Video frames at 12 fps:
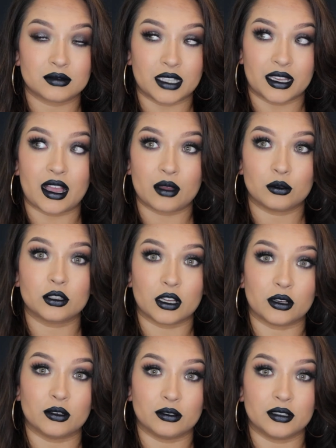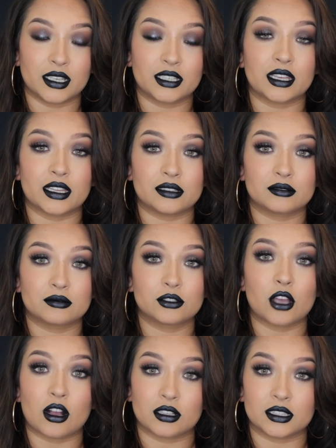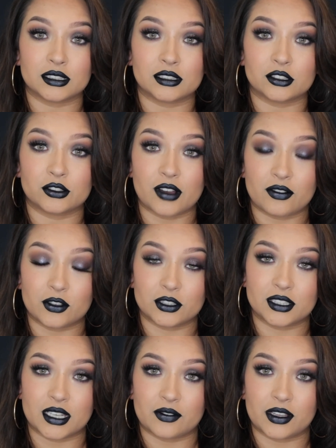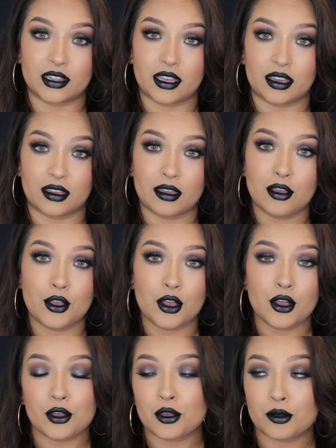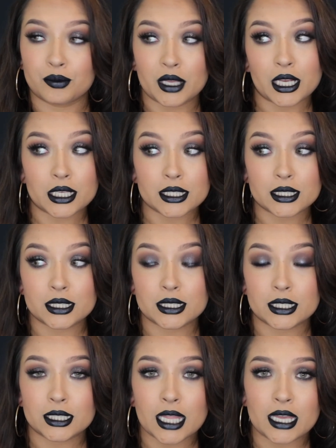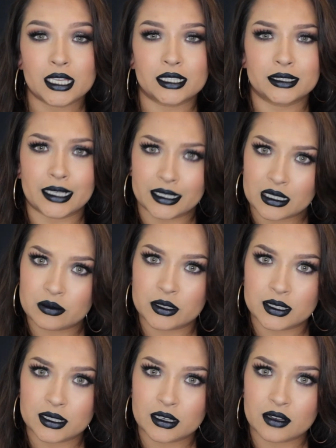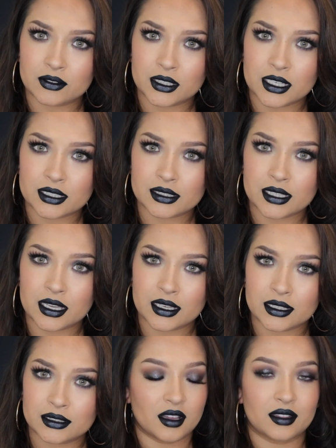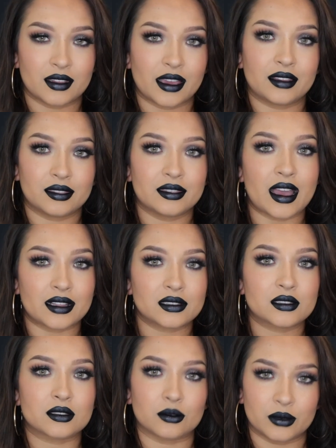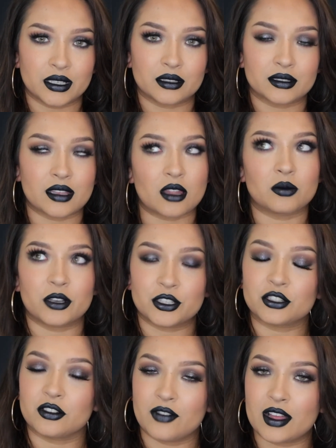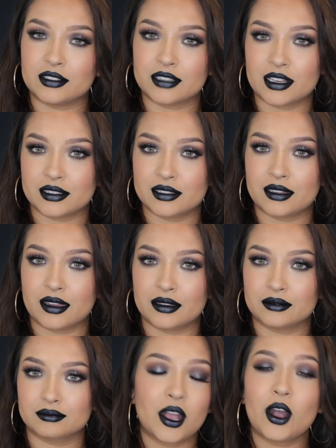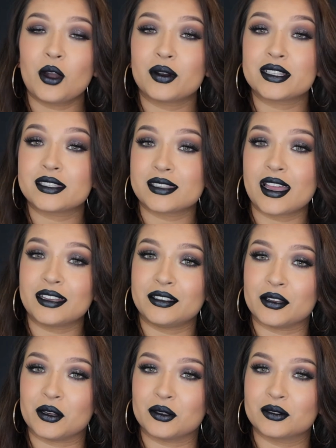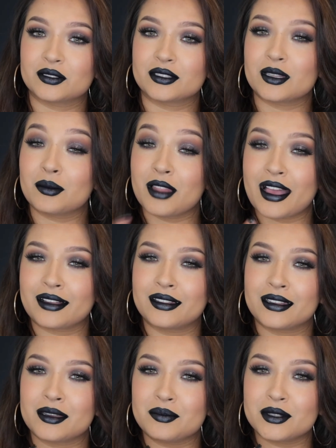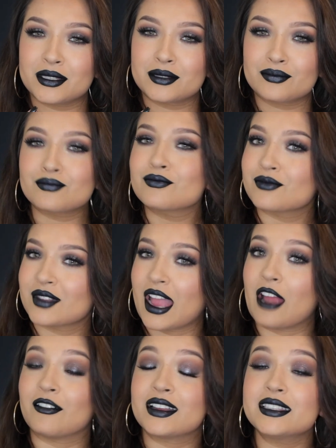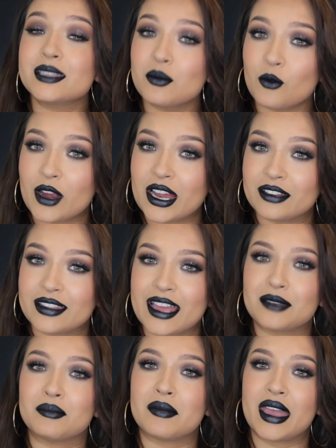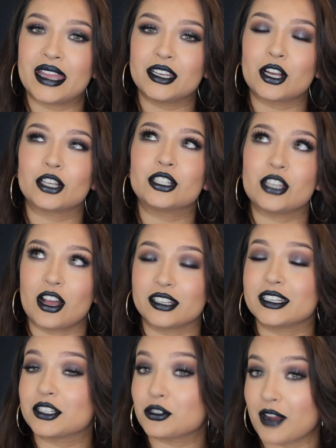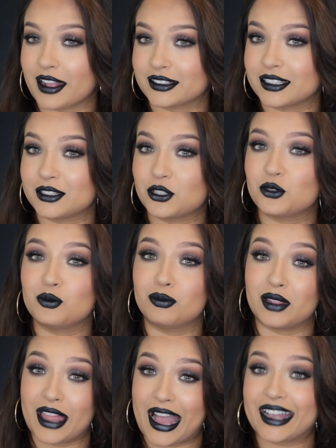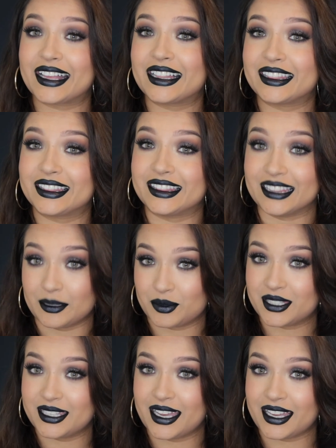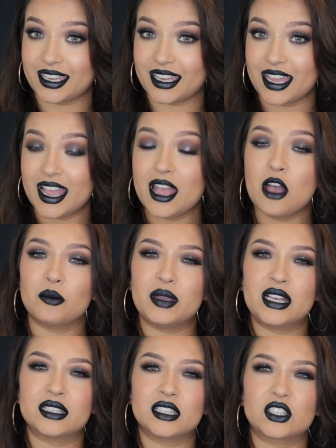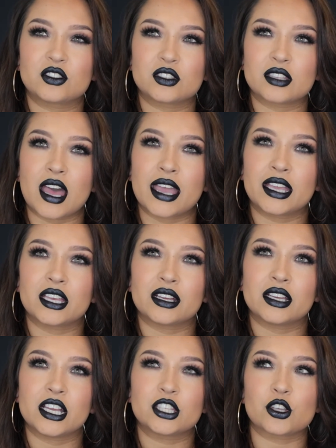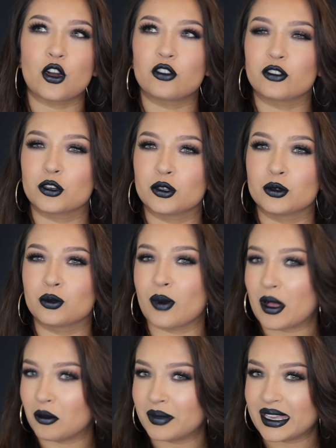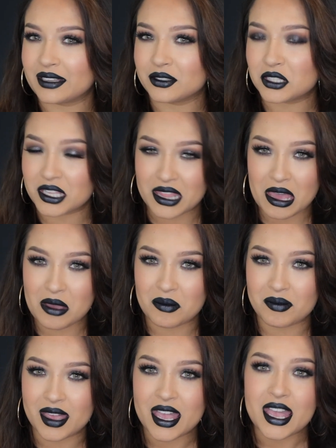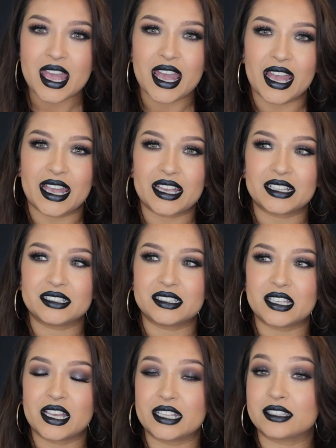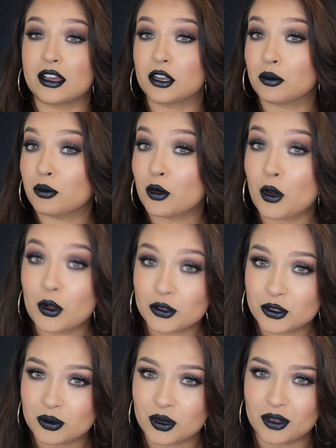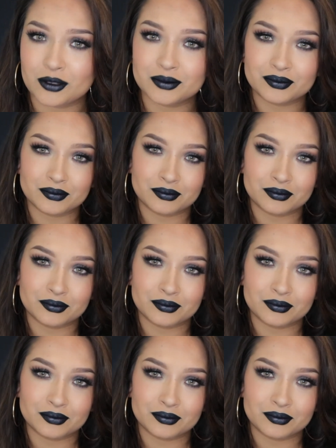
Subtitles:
Like, I will go and get chocolates and truffles and everything because they're like 90% off the next day. Like, that's the real celebration of Valentine's Day. Oh, and side note, the black lips. I read somewhere that men are not attracted to black lipstick because it's like, it's overwhelming to them and it's unapproachable.